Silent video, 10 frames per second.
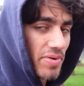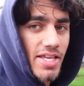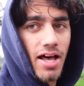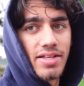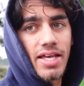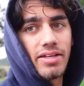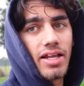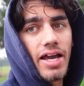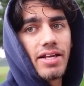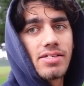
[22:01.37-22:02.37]
Patella
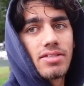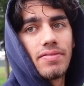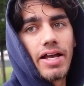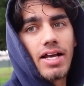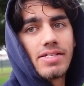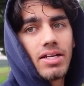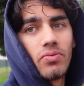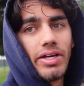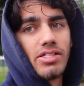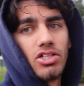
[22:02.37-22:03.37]
tendonitis, like I said in
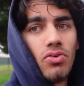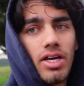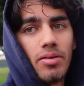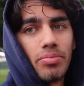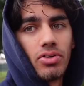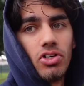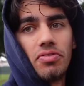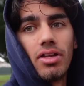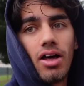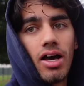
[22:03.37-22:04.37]
week two, it improved
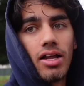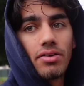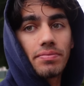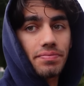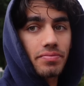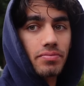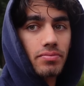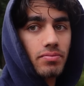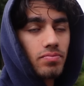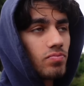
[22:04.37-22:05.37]
a lot.
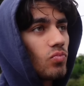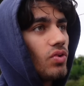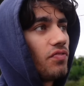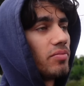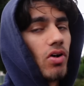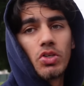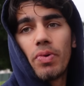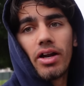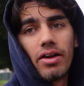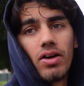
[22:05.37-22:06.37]
For the most
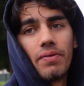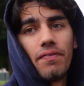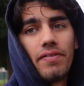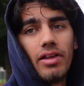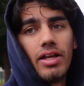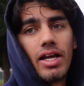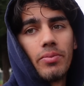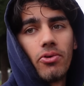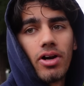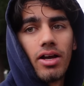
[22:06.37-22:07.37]
part, I don't even feel it
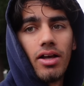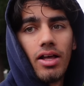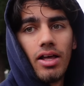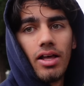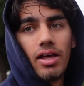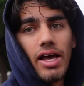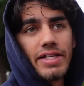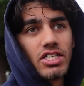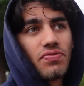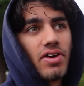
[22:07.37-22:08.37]
anymore. It
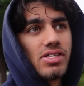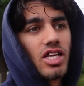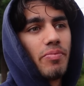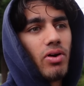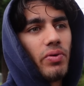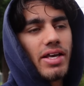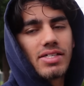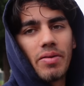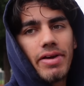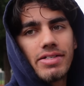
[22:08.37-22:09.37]
just feels a little bit weak.
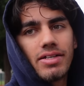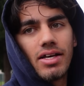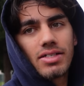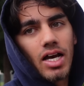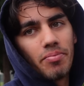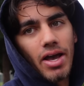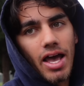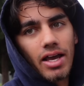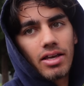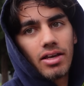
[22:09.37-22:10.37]
Some days it does come
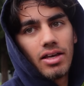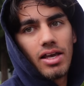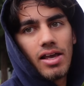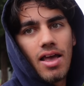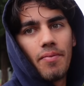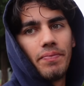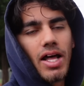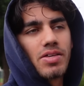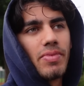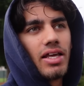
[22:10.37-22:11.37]
back.
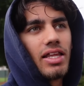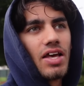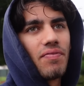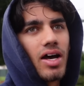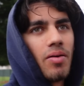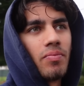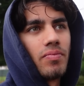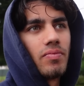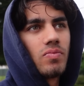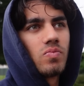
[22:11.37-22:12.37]
That's mainly if I'm um,
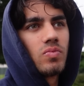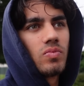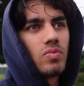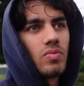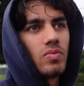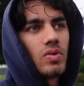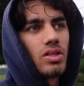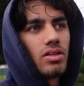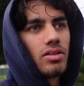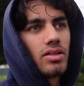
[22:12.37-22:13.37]

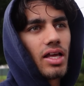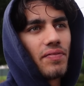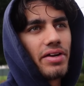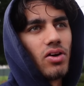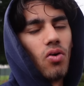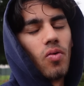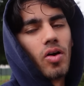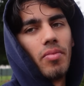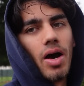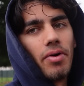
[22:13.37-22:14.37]
if I don't
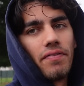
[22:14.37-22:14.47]
warm up.